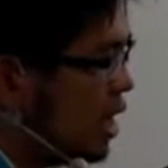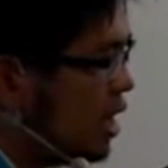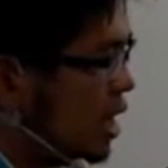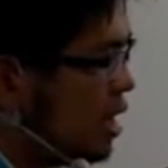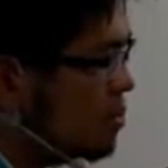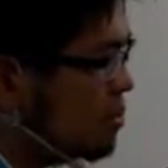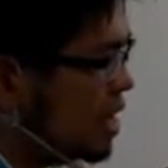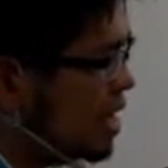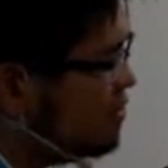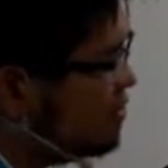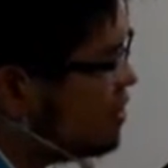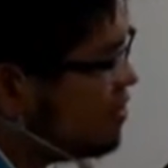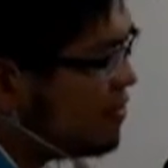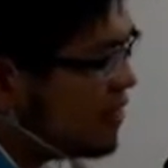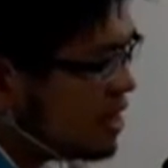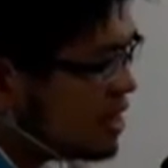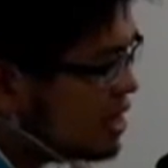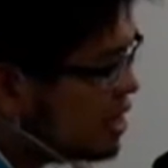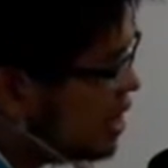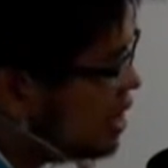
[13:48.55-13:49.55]
Um, even if
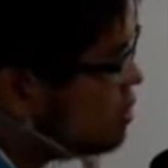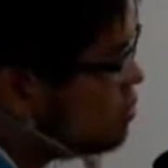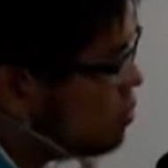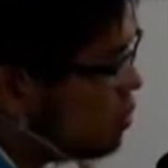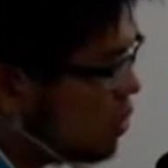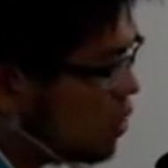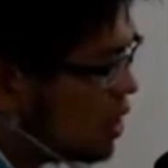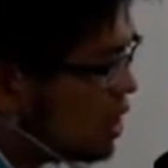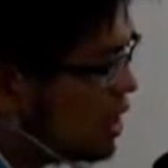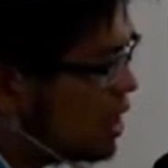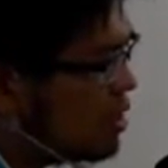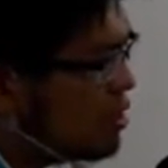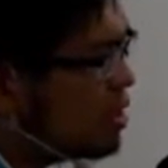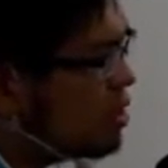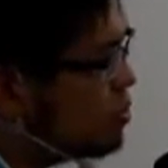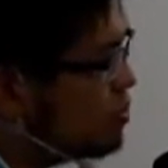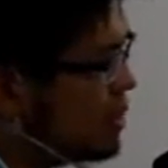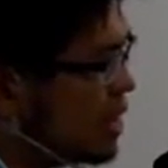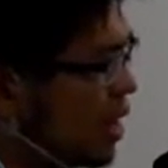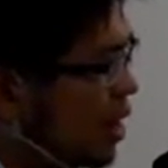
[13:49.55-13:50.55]
it did work, you know,
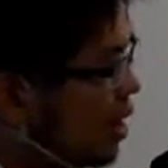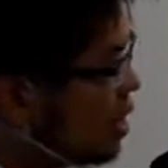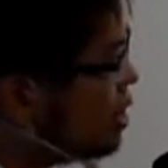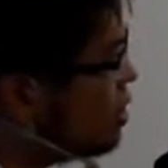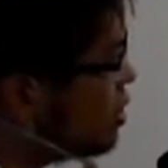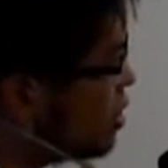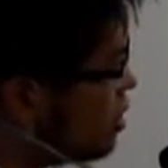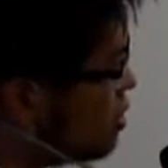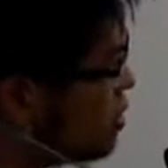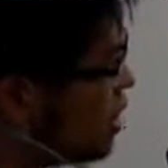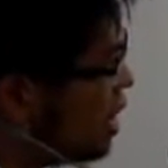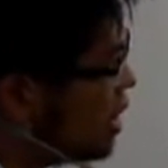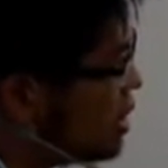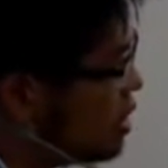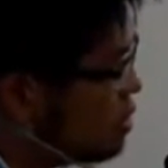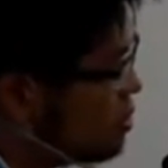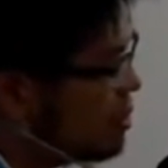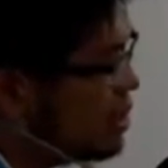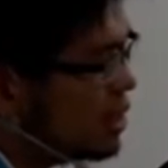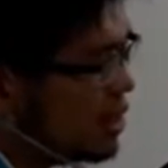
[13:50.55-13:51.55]
there would be audio codec.
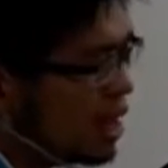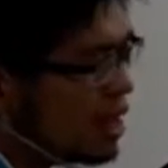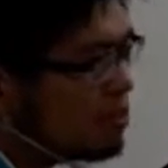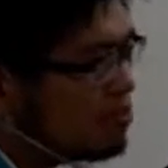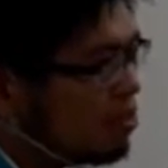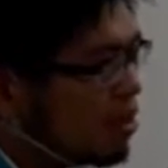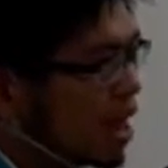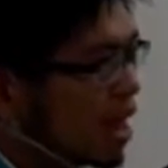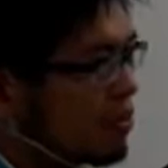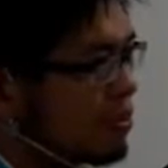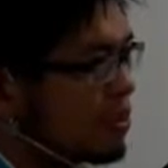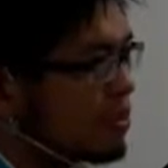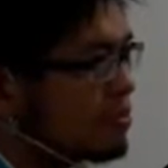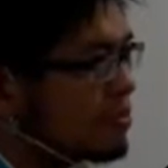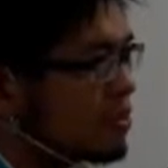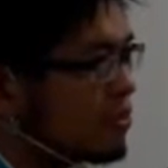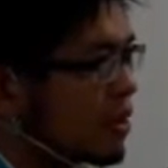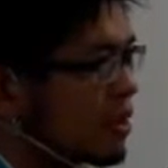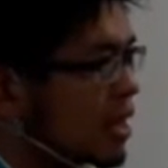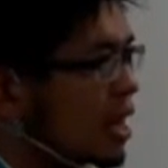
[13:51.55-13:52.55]
There would be a lot of
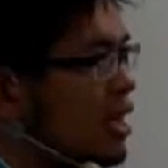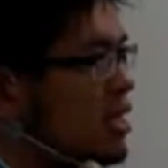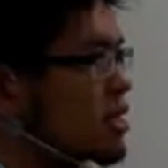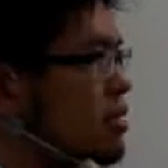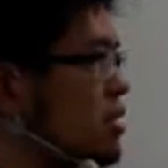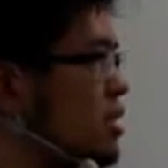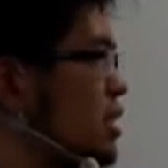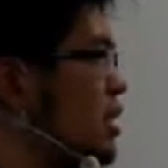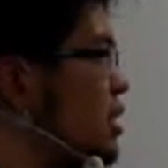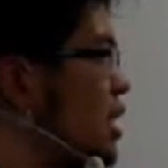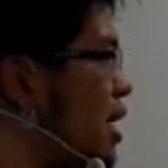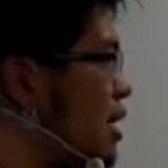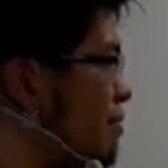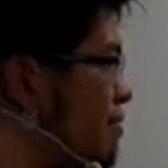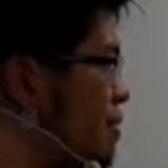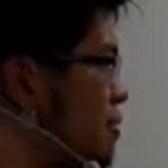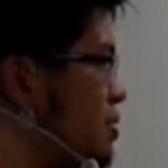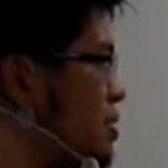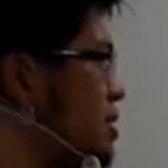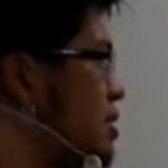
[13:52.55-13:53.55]
problems with. So a lot
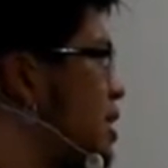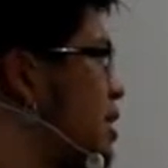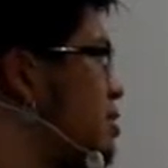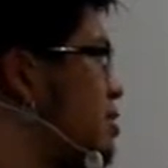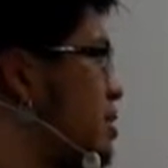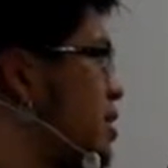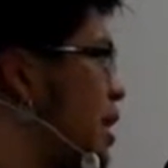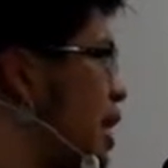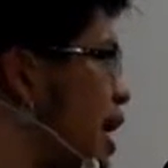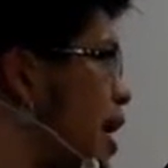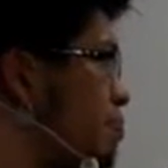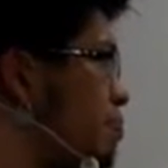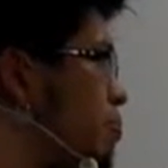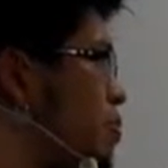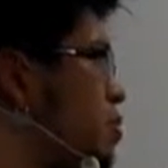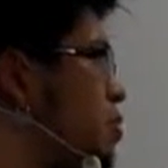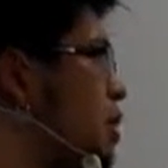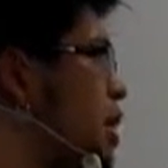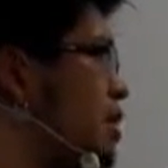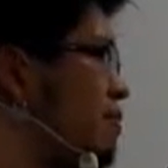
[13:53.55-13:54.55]
of it was subject to
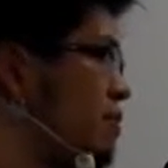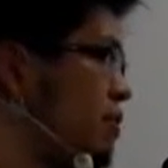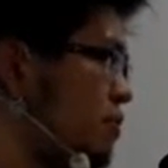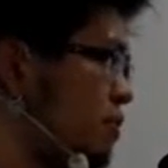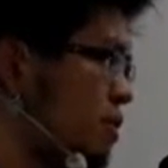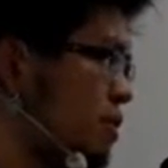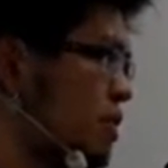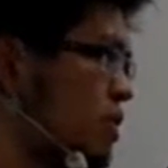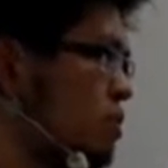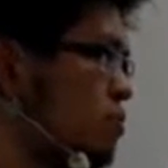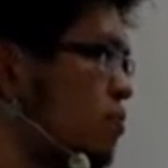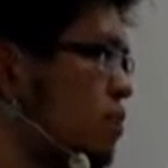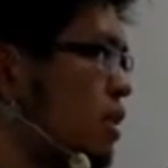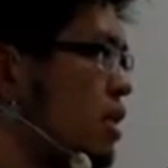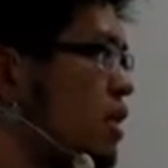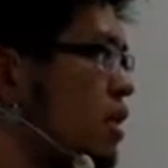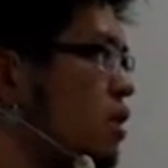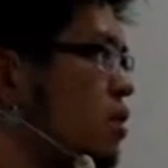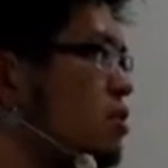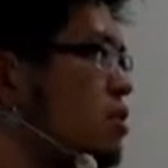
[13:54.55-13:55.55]
Apple. A lot of it was just
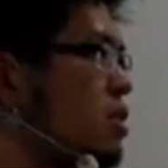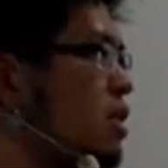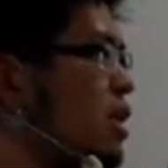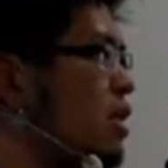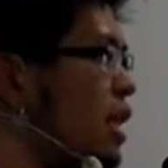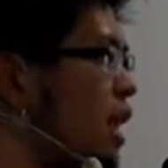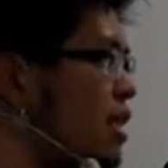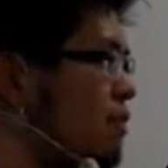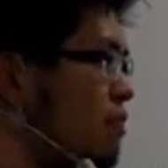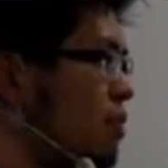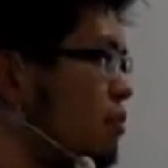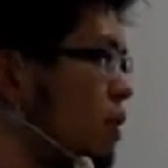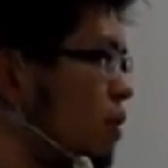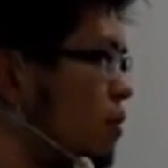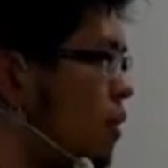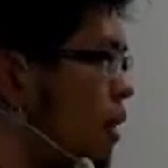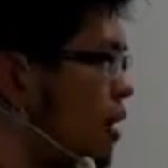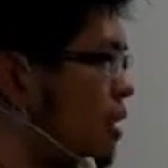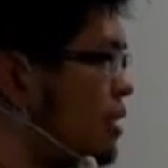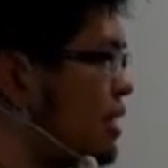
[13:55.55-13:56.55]
Windows. A lot of it
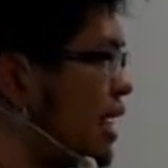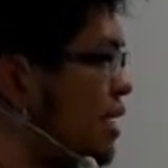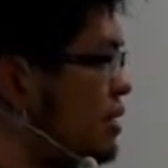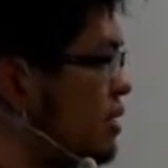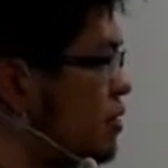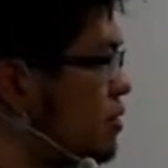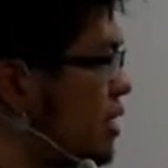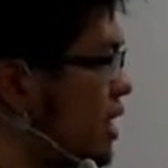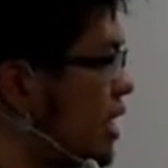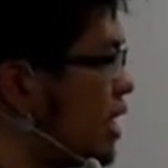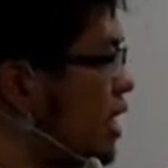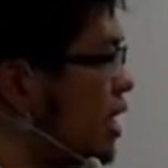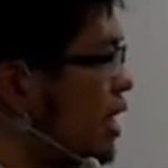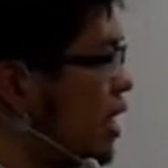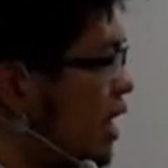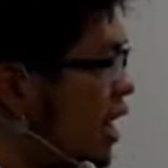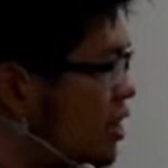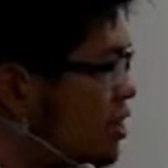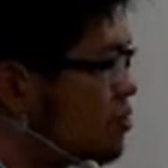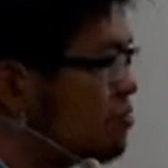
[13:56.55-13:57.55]
required downloading
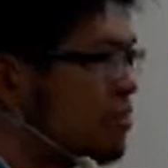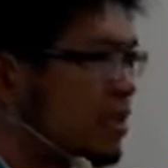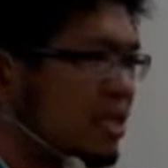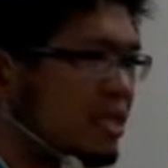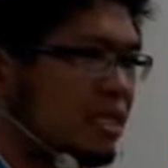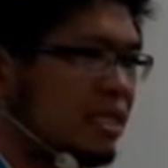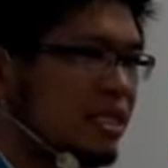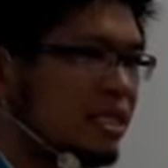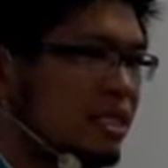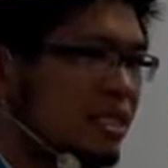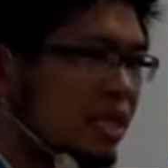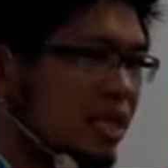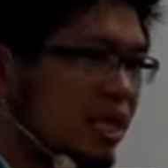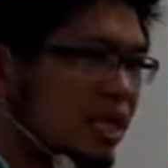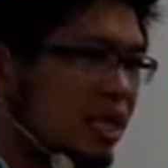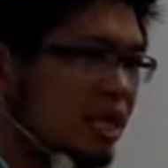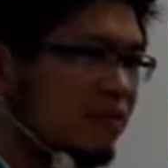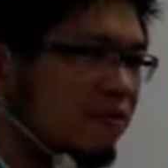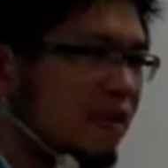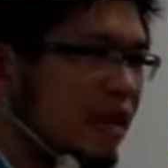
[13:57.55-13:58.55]
other pieces
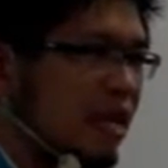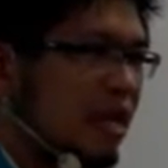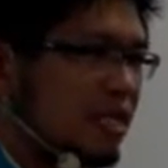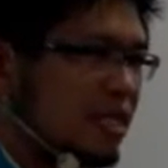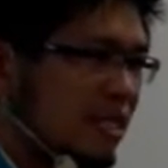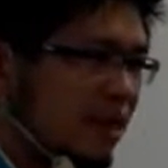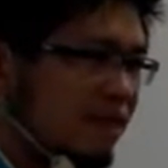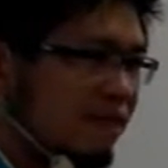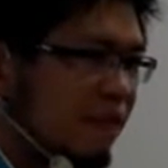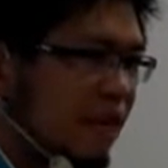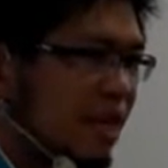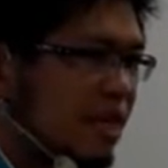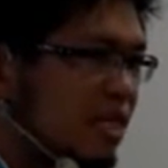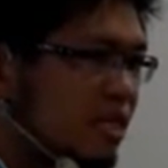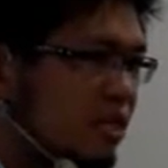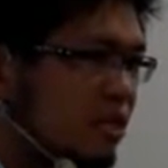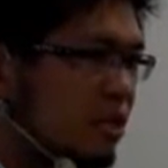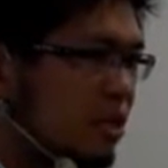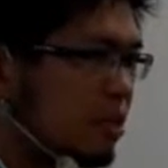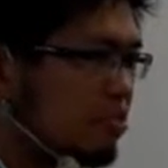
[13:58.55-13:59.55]
of stuff
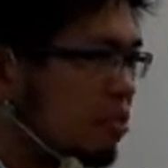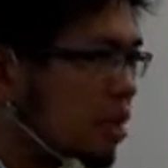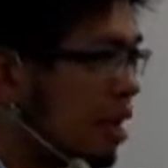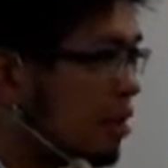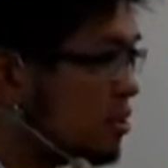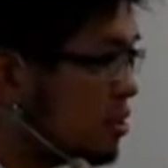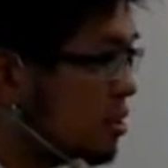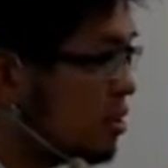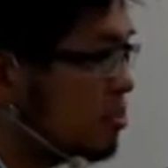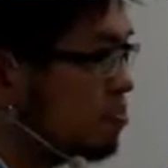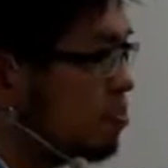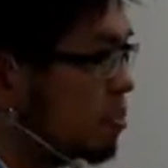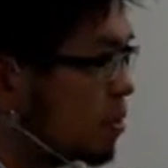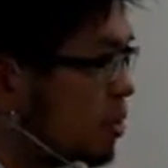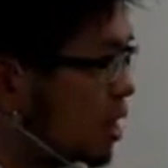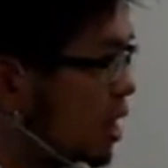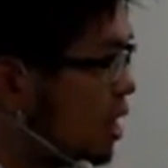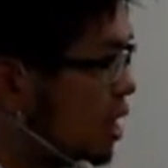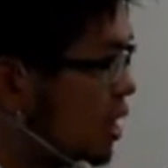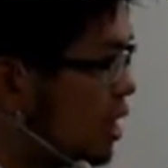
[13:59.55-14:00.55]
into the browser.
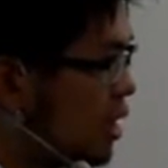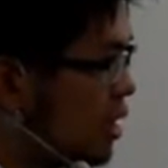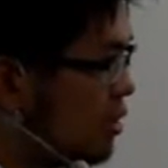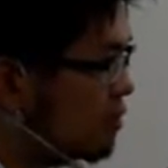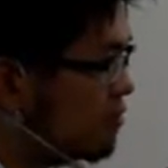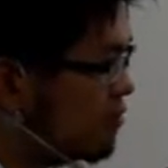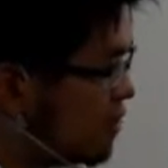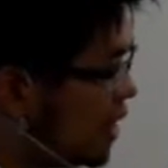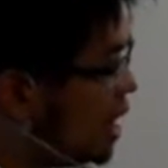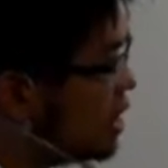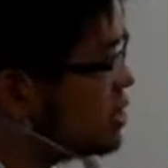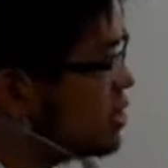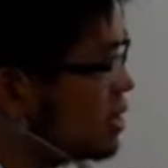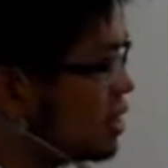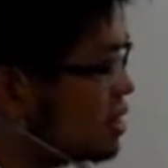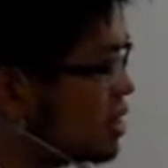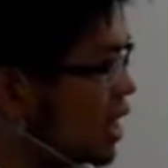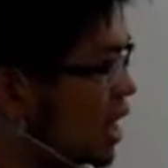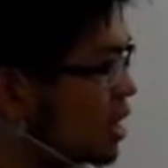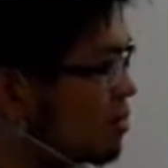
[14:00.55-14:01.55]
Uh, Flash at
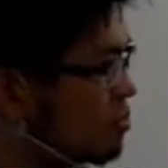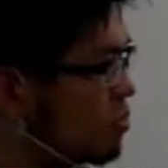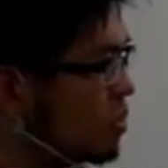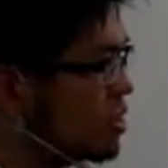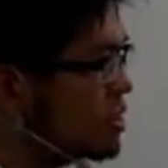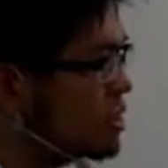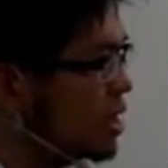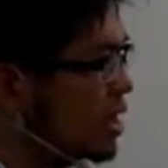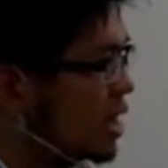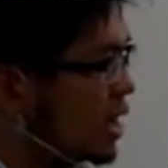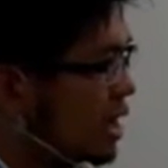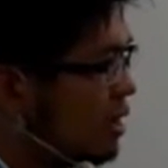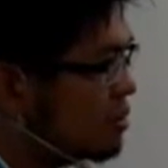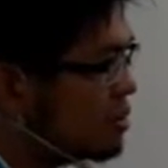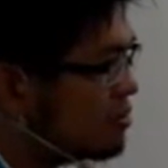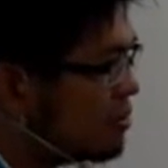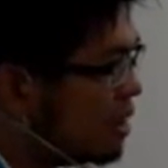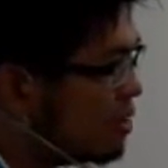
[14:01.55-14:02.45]
the time was was